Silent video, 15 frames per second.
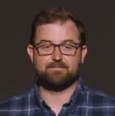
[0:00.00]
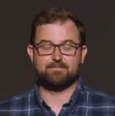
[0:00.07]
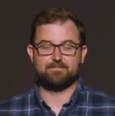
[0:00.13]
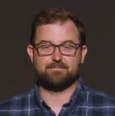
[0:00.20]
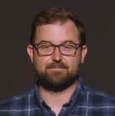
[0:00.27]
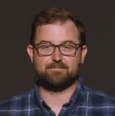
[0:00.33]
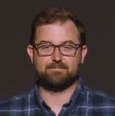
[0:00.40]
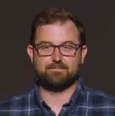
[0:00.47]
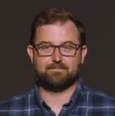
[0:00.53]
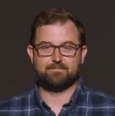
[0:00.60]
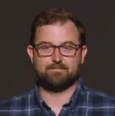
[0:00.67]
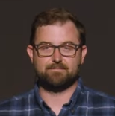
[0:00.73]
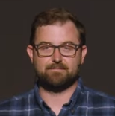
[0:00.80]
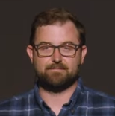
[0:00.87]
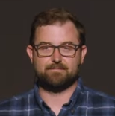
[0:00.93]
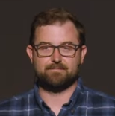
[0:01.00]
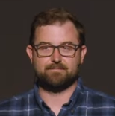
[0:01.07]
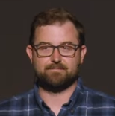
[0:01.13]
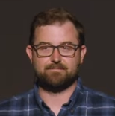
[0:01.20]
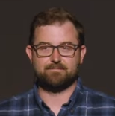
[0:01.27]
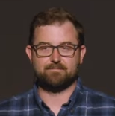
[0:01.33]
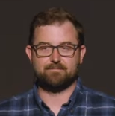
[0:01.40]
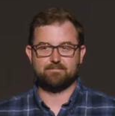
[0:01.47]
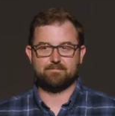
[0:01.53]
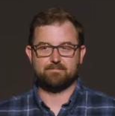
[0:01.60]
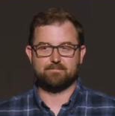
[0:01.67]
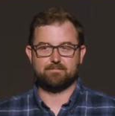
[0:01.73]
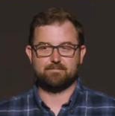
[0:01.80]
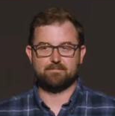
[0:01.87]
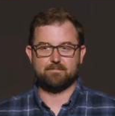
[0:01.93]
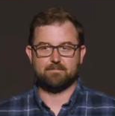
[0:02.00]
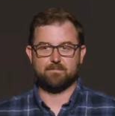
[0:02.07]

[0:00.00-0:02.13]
(no one is talking)